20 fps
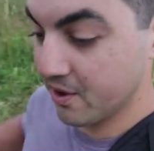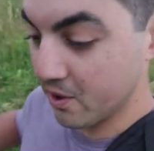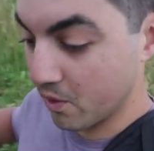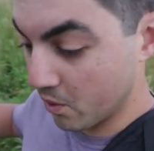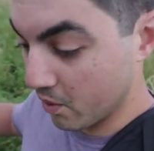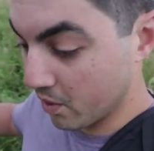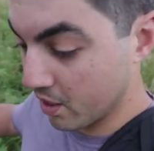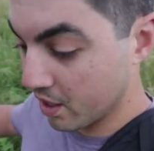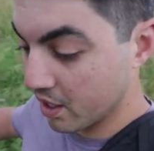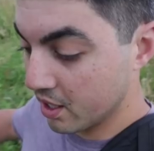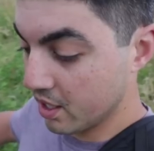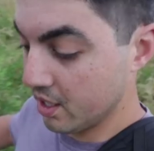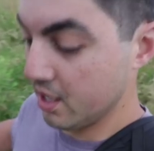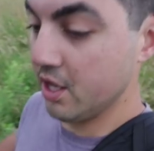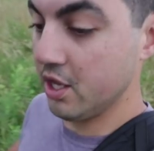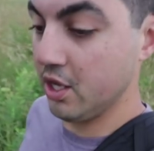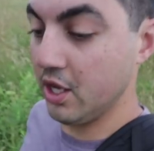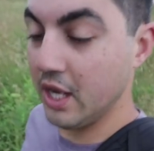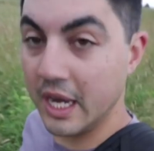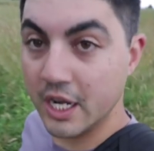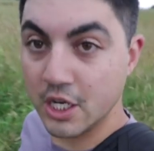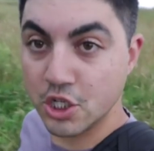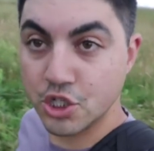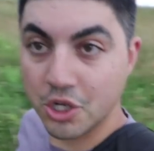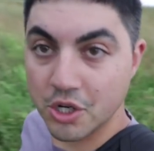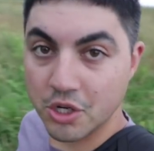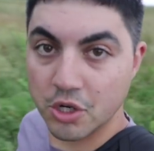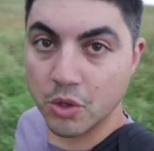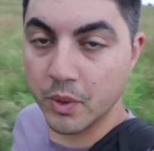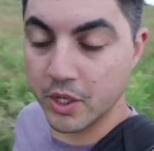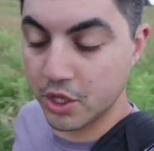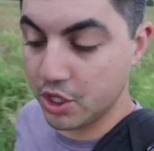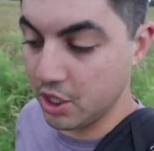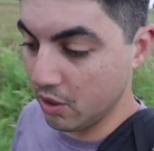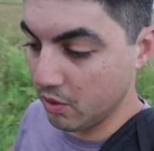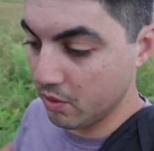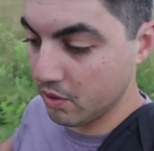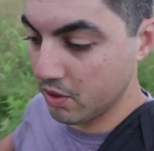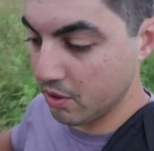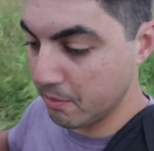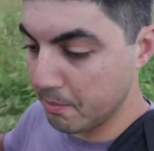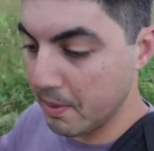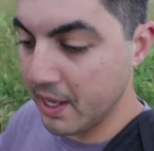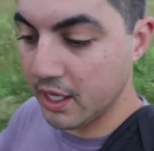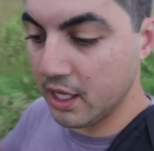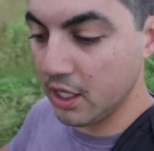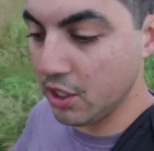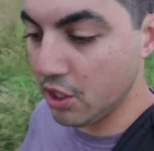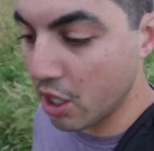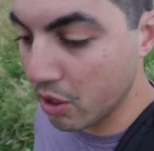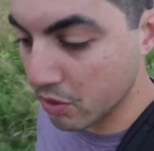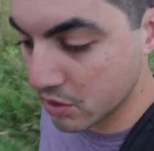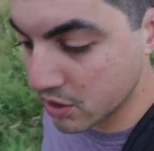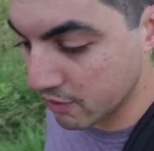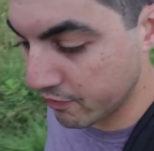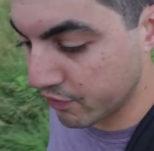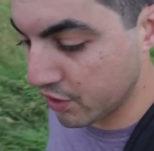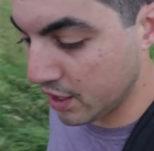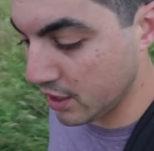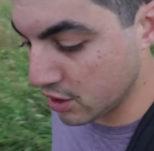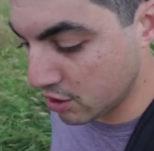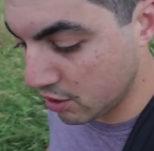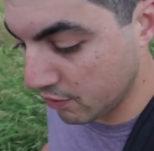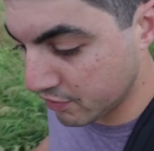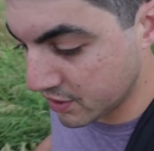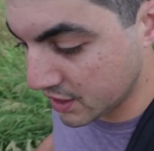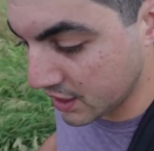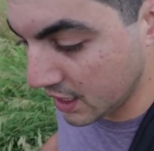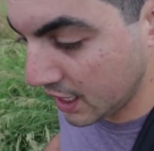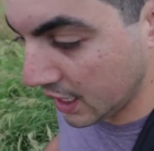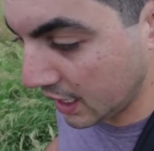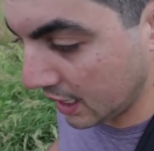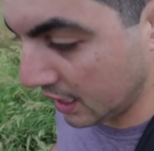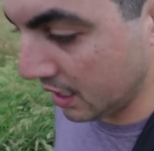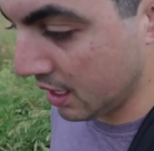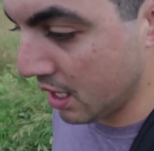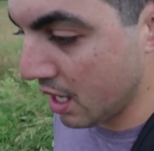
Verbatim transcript: or you got a journal with you, making notes of things you've seen,